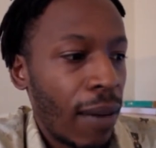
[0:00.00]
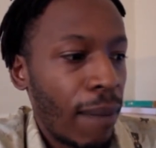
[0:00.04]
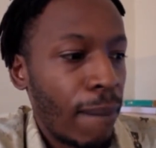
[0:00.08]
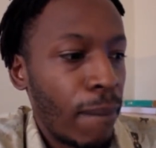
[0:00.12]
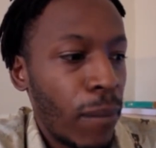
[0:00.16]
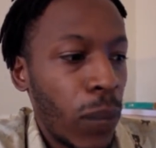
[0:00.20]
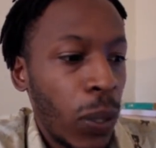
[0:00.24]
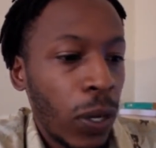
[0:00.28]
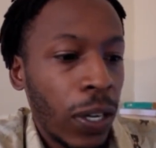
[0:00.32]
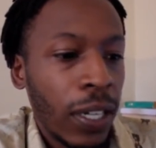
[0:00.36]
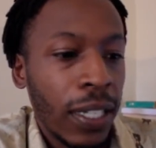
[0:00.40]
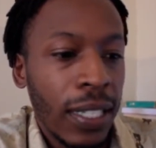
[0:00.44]

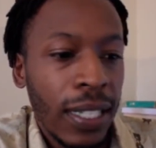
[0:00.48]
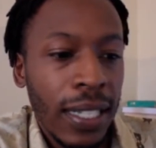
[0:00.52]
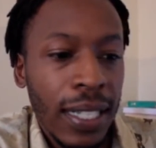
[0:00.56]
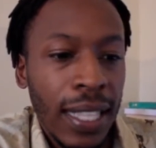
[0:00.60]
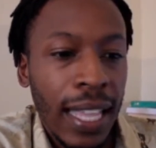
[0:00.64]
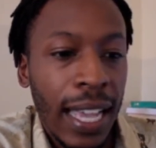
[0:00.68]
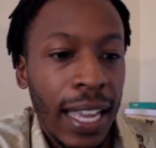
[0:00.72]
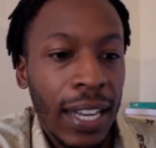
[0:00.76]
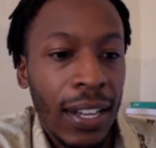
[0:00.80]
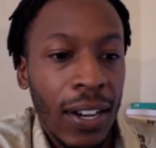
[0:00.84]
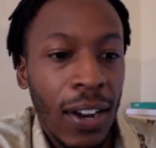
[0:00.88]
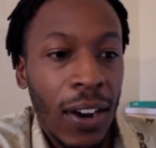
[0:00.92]
books
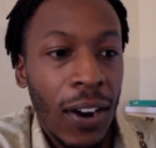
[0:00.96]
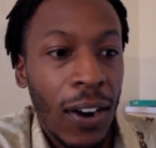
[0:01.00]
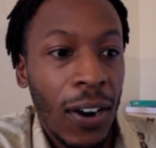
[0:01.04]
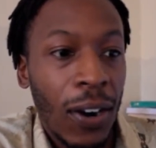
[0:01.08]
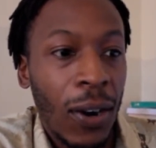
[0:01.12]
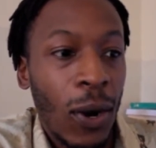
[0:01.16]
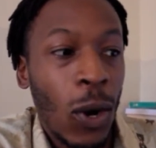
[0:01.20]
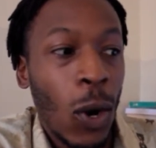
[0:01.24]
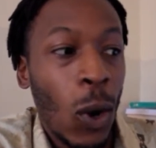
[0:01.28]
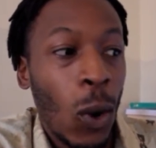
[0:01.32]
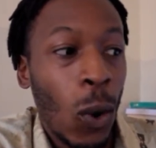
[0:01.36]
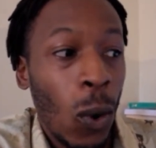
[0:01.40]
that
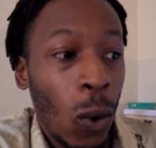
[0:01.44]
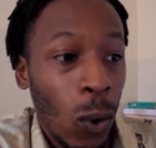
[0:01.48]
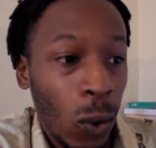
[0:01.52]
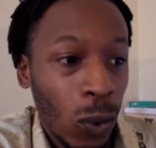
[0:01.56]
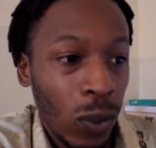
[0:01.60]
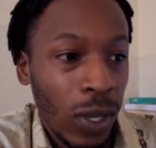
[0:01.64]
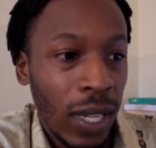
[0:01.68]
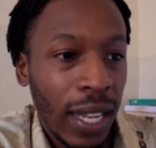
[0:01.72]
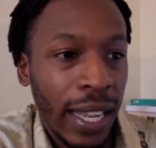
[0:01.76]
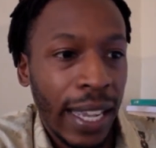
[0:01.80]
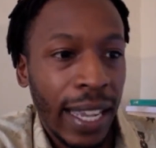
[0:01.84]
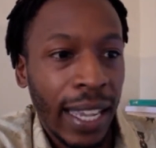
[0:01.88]
are
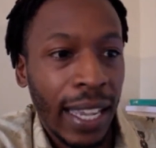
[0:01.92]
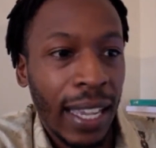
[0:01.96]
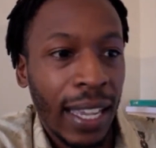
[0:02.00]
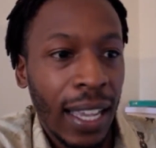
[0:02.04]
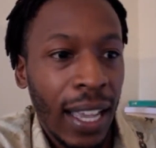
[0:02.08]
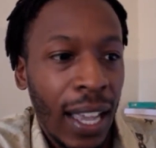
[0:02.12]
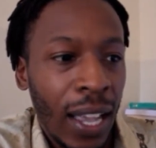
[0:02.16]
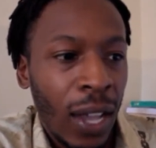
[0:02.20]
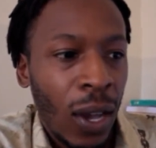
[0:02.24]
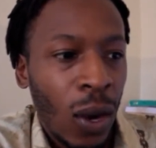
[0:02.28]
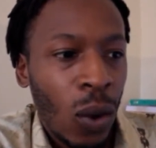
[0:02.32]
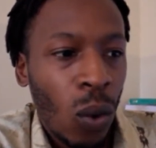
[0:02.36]
old, like
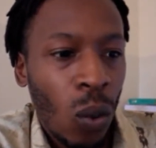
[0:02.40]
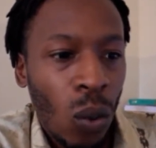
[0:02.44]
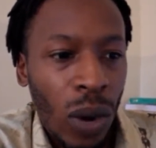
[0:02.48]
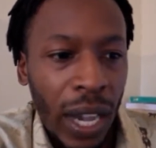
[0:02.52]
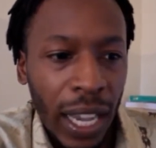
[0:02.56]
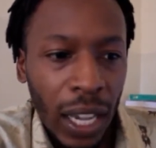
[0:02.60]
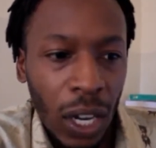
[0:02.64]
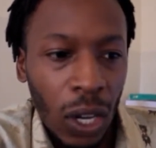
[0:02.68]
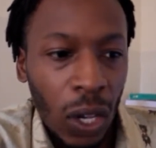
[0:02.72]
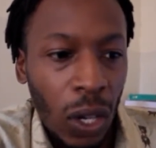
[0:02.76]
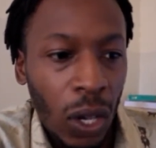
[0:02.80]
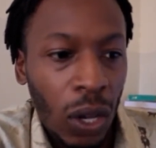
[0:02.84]

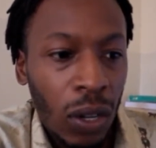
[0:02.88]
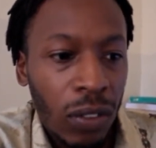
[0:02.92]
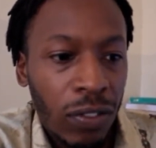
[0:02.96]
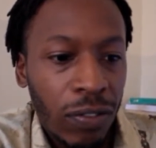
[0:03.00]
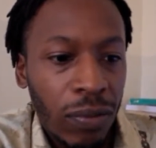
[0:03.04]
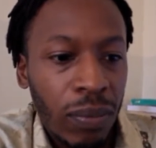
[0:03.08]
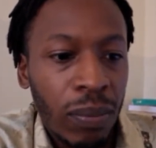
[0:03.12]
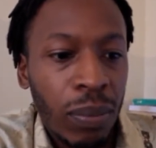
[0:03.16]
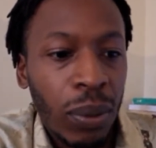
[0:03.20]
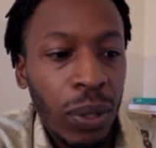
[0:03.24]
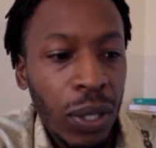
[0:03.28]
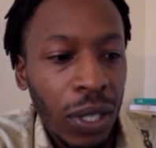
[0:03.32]
Wyckoff
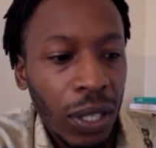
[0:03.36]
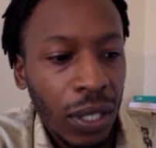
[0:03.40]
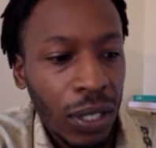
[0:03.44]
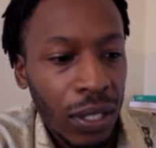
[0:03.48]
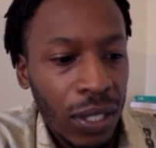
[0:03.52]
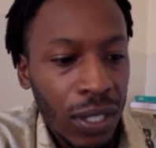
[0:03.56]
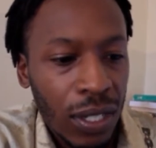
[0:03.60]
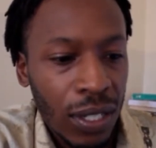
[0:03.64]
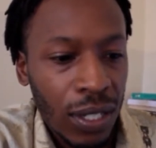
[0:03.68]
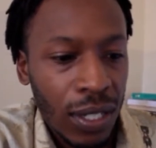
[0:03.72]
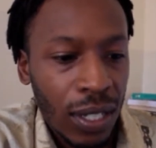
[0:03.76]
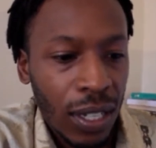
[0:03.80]

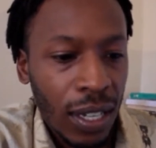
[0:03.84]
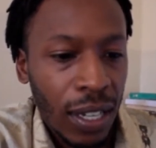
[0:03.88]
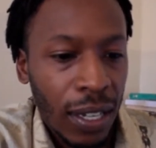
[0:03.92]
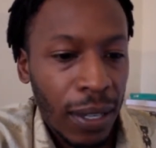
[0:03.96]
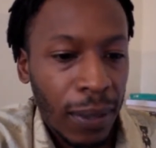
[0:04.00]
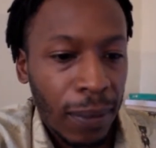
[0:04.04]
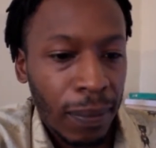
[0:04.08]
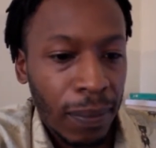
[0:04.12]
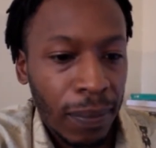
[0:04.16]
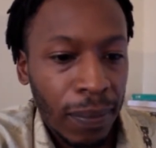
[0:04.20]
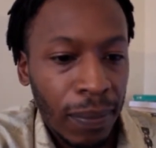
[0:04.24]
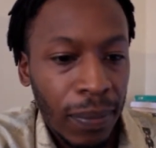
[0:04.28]
books,
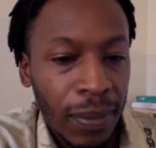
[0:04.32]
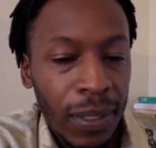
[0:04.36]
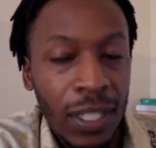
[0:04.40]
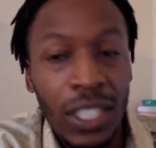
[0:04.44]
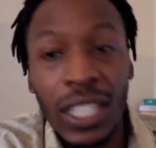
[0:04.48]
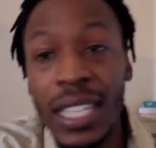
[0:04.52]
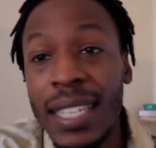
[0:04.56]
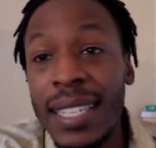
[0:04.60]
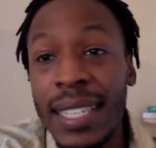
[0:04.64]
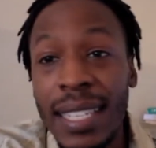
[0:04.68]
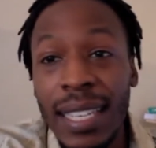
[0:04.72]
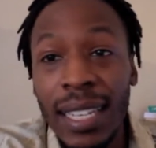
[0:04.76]

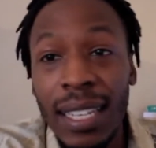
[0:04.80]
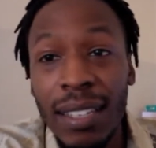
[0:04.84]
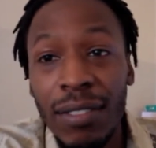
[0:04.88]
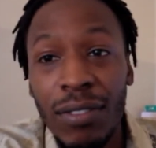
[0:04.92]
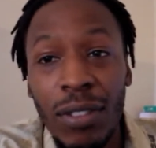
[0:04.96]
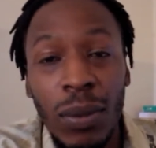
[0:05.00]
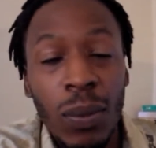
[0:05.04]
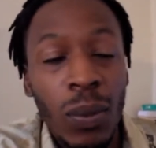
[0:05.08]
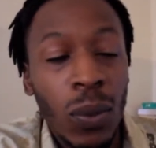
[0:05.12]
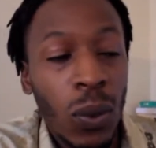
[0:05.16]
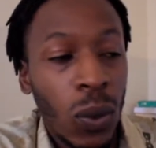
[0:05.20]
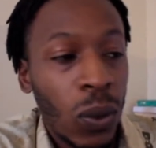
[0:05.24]
Jesse
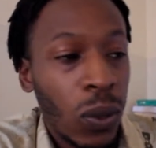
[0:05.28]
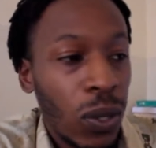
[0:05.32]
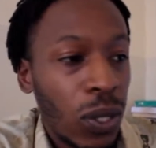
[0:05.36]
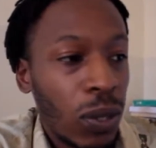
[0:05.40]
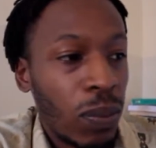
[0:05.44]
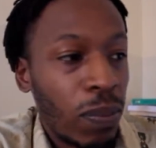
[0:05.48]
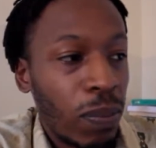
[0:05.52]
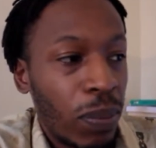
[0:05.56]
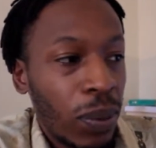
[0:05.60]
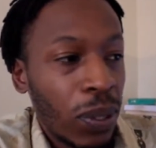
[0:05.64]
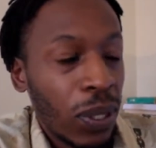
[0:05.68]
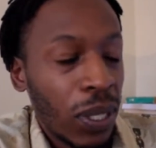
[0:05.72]
Livermore's
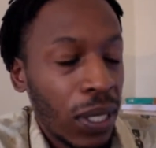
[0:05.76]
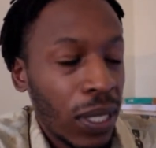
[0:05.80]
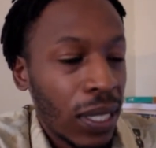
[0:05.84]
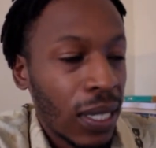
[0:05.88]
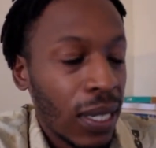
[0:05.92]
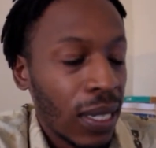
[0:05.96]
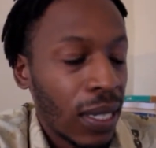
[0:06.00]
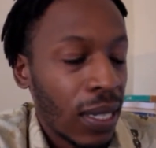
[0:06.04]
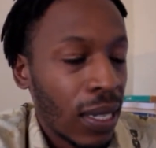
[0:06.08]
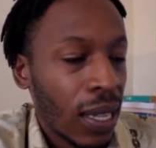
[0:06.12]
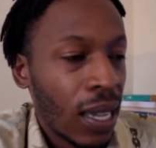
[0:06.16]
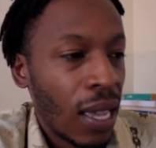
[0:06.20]

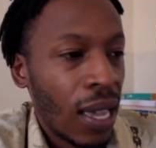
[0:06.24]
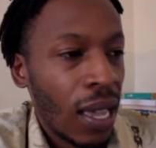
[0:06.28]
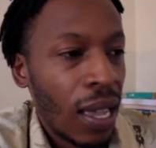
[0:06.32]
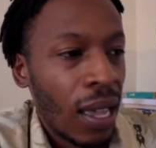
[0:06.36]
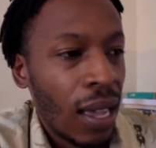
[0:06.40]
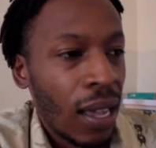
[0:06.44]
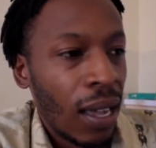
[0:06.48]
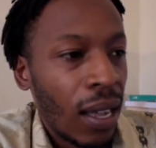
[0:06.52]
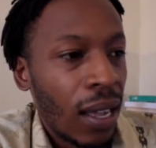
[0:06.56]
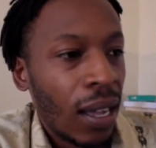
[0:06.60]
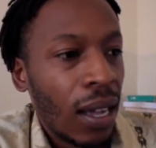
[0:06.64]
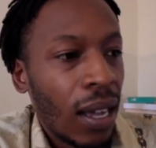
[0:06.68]
books,
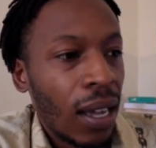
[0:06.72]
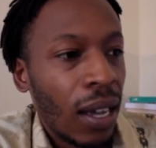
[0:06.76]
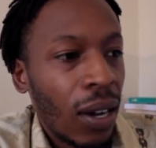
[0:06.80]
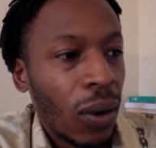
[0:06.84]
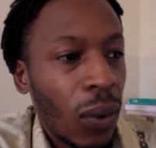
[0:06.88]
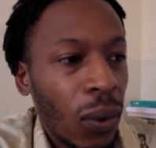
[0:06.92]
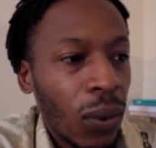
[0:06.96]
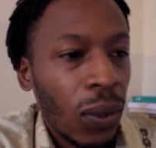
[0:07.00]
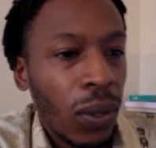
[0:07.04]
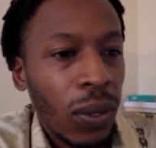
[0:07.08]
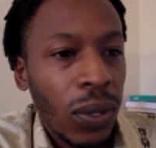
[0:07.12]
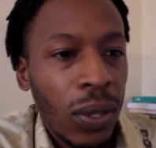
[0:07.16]

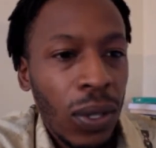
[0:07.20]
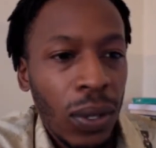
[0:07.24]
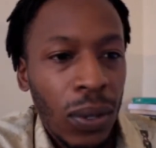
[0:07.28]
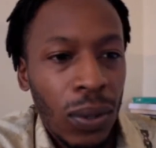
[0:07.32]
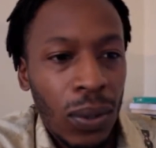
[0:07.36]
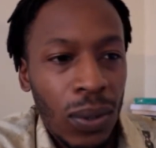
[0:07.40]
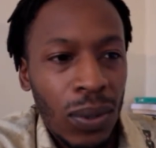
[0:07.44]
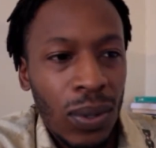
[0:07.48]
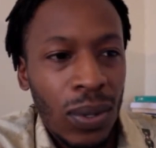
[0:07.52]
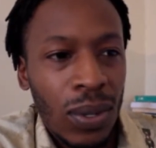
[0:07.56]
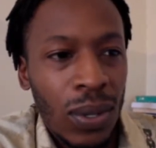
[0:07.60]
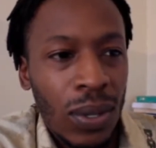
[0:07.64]
all of
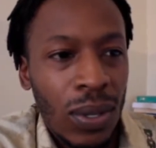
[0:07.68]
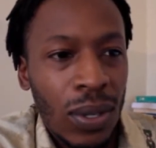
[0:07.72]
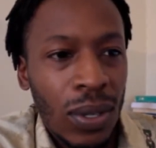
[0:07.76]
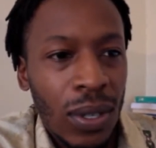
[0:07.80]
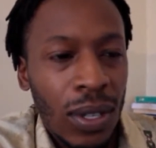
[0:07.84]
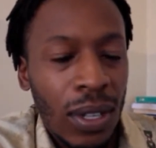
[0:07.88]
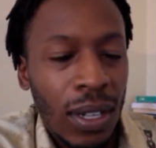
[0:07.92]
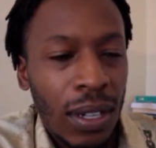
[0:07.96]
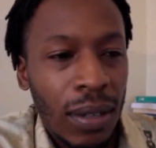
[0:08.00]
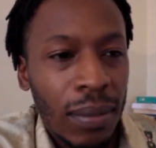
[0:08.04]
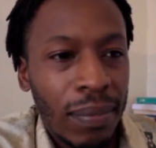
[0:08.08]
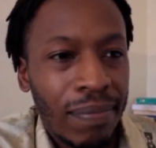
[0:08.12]
those.
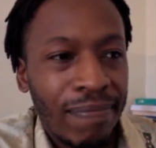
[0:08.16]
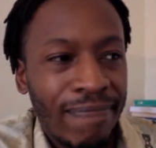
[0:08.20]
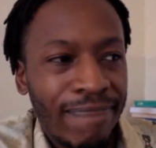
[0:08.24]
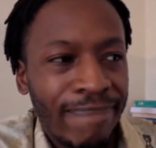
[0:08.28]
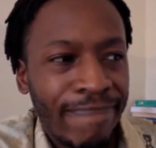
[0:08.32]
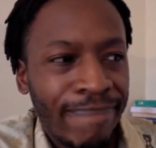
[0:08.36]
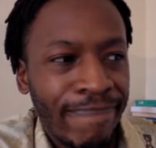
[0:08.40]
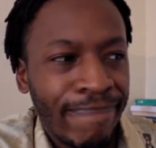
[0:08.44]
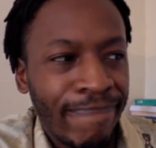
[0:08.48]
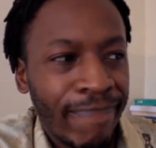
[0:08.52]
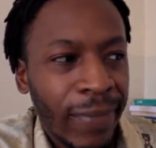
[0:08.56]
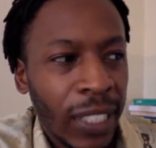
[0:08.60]

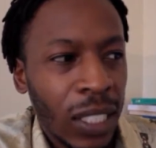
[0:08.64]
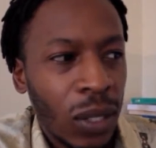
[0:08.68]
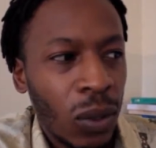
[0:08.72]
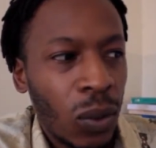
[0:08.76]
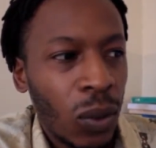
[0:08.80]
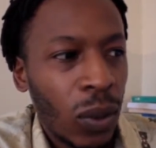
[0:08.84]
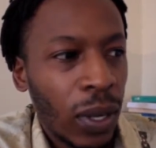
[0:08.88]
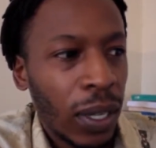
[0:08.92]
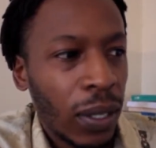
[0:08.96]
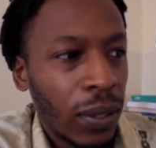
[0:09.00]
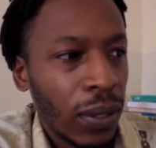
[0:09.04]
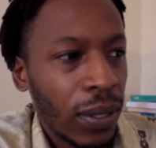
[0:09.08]

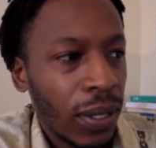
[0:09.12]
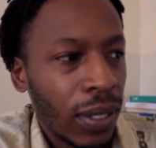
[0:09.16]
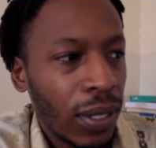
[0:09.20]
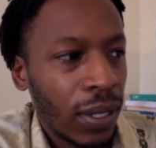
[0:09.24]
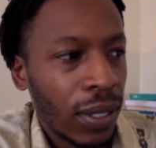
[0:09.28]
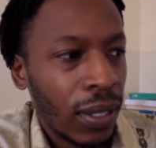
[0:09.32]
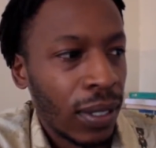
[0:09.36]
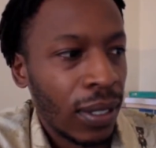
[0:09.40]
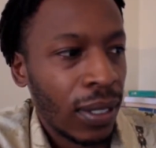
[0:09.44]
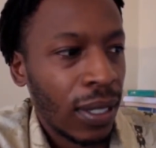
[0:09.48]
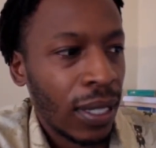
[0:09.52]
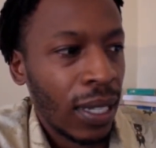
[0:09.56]
Who else?
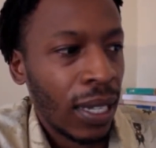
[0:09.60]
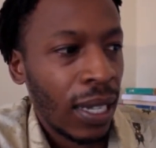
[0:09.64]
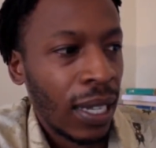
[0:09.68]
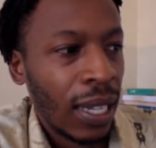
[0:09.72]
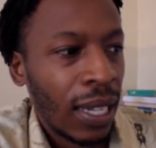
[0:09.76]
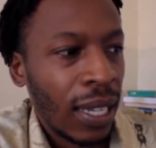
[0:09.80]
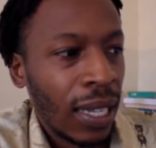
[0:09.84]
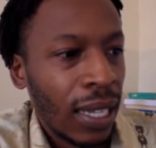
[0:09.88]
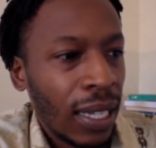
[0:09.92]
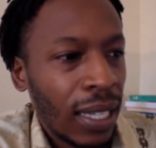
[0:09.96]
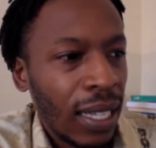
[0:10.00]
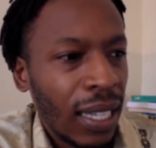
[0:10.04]

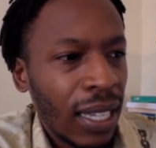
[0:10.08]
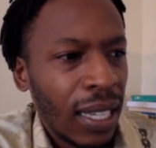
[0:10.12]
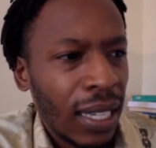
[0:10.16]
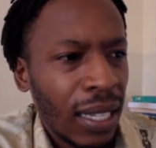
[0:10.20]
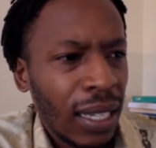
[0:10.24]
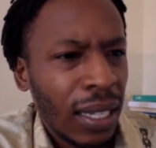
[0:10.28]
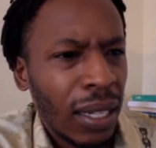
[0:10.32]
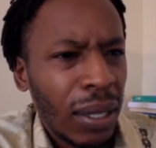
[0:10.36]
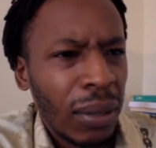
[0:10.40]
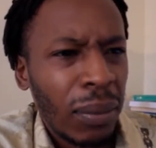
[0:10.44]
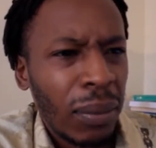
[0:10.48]
Yeah,